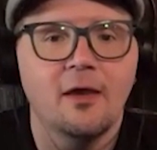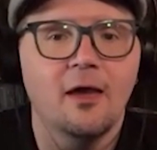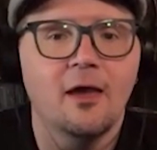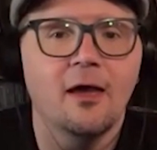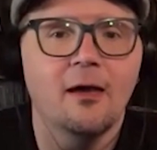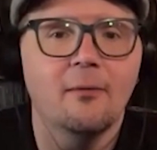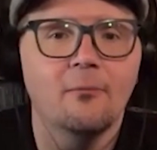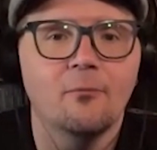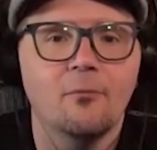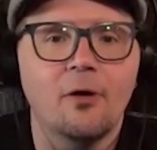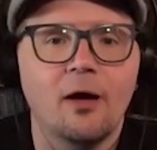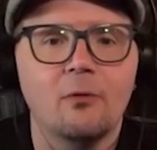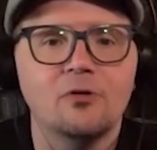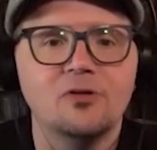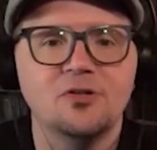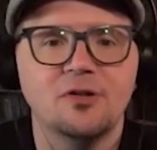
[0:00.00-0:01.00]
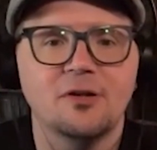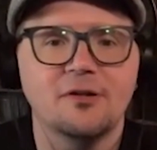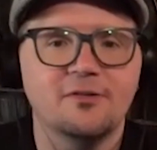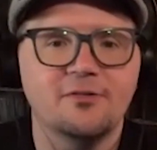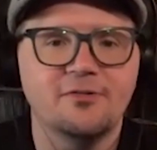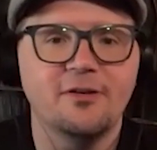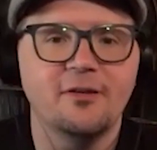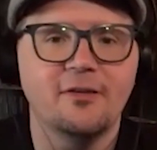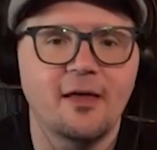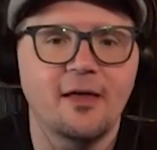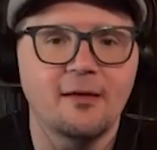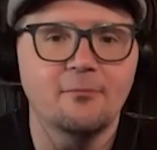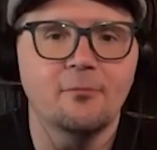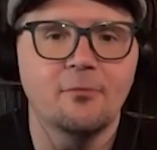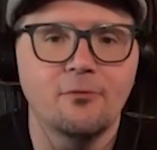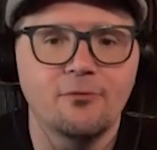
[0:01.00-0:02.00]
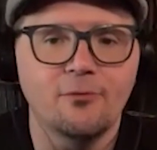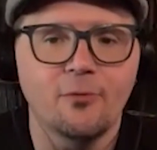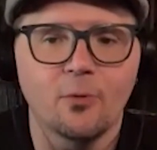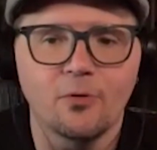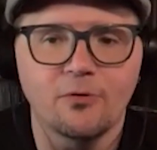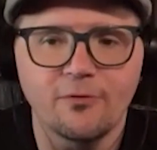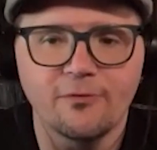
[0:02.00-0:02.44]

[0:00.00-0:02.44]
How would you like to see that move forward